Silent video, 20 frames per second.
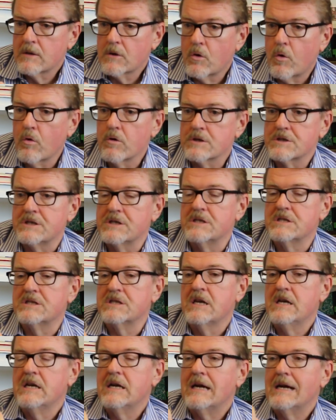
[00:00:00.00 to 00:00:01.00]

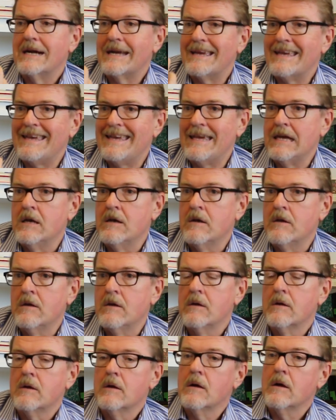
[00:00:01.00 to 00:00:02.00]
courses
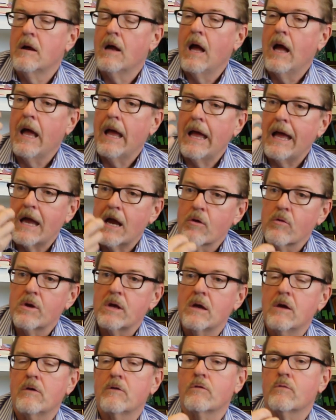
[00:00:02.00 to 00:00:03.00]
in
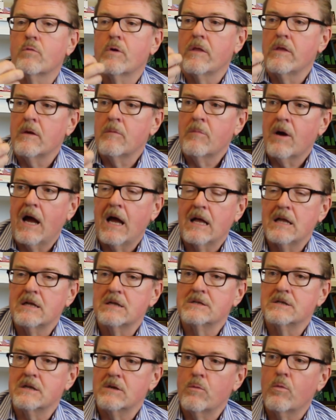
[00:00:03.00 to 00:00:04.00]
areas within
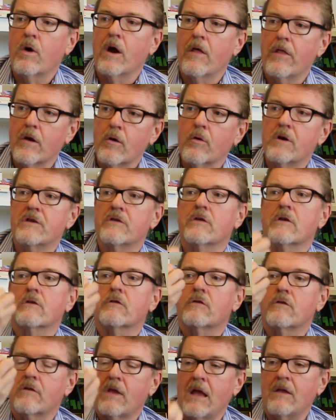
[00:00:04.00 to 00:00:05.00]
biology where there is
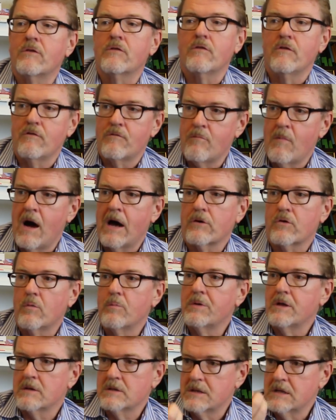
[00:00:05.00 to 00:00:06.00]
extensive model
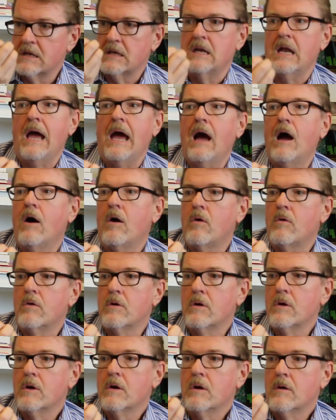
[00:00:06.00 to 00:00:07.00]
building now,
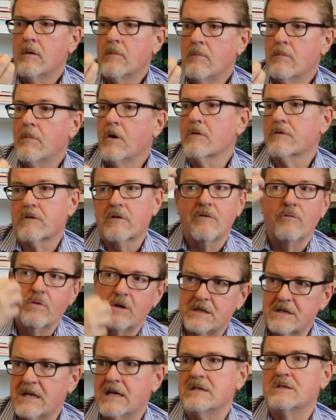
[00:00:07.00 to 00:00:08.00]
most of
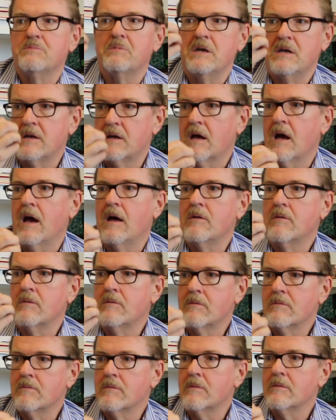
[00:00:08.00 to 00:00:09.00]
which has been
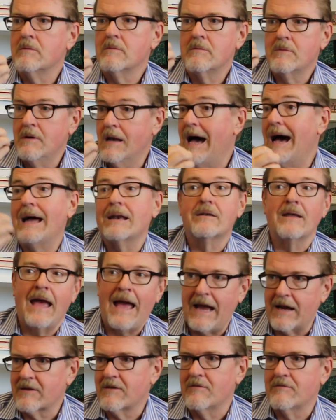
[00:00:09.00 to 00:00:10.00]
done not
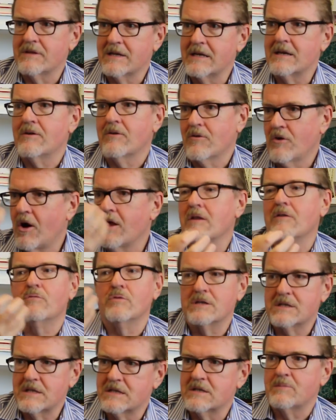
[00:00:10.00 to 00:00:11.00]
actively, or all of
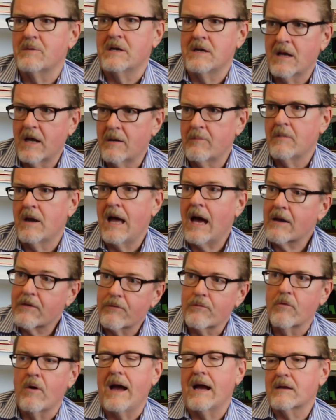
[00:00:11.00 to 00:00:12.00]
which has been done not
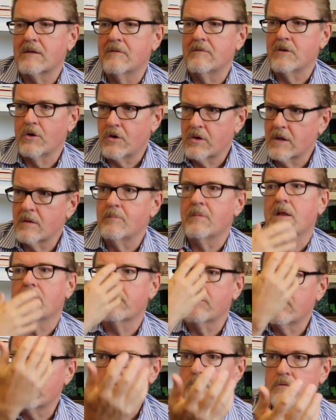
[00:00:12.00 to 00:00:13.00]
through active learning, but
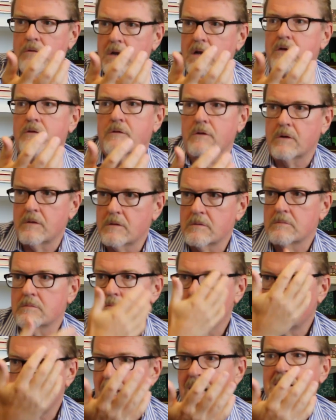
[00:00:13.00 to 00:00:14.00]
through traditional
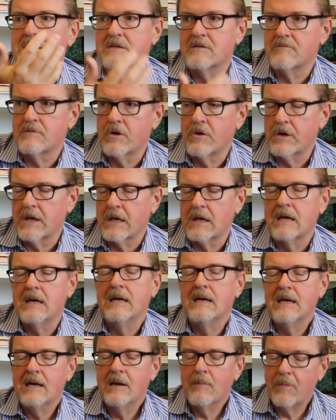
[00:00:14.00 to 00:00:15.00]
passive learning,
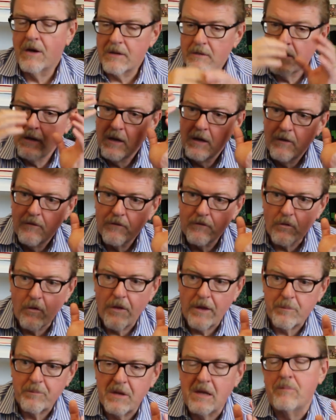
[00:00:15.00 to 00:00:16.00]
but so
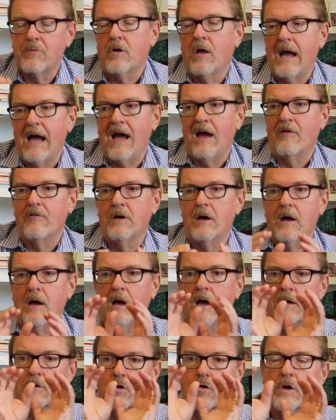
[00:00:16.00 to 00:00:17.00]
that people have
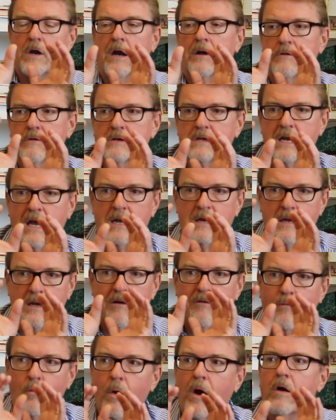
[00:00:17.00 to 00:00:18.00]
a good understanding
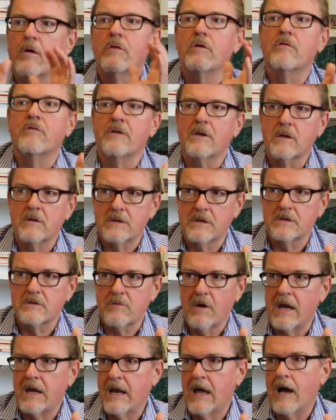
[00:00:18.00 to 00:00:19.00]
of where the field is
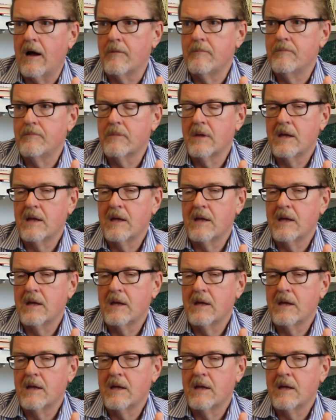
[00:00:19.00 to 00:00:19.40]
right now.